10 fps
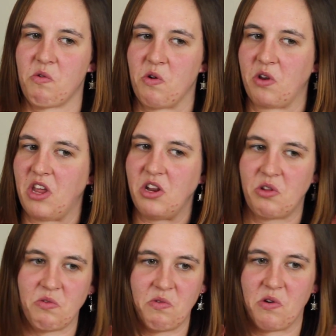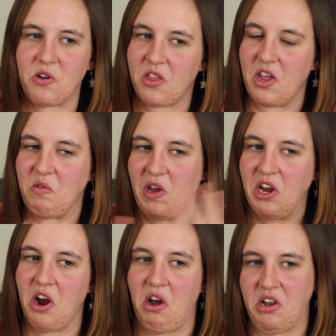or Quito north, like
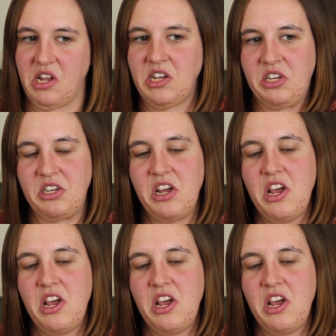regardless,